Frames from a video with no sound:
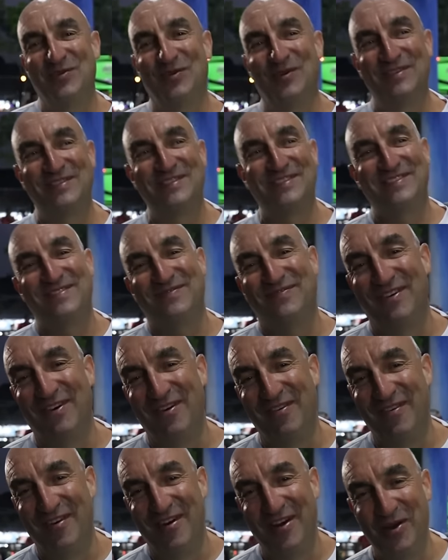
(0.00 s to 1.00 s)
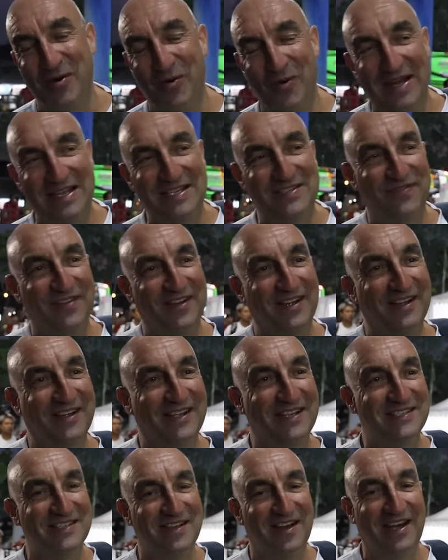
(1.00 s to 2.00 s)
Of course, very, very. Always
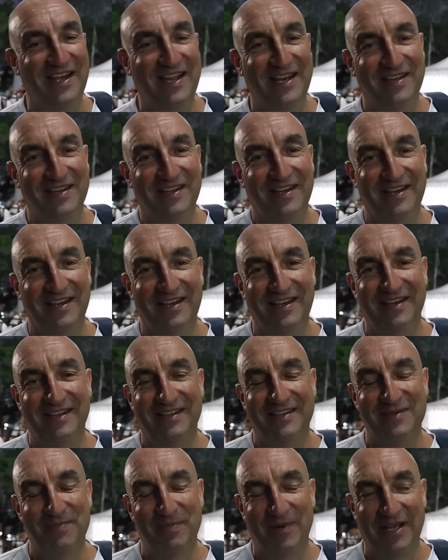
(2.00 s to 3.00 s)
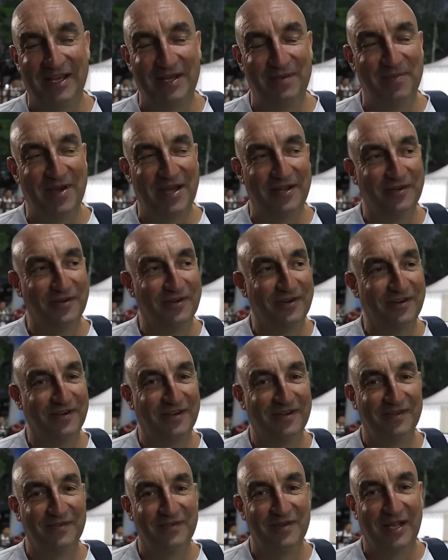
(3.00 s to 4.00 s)
excited to play Bandung,
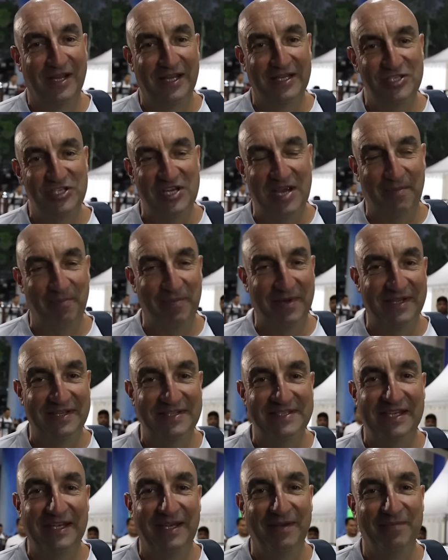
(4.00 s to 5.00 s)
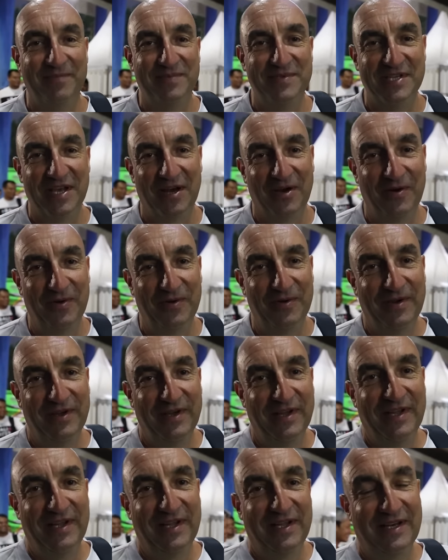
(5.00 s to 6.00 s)
champion team. So
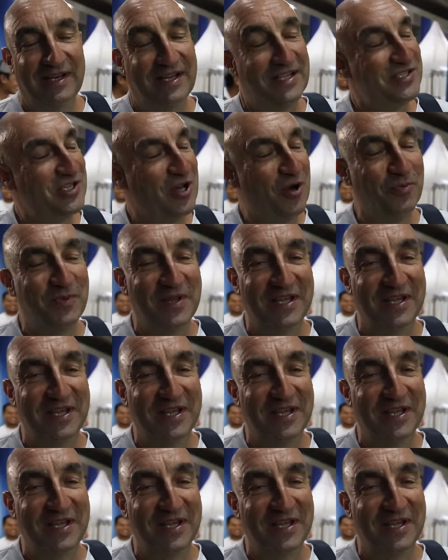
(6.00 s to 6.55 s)
let's hope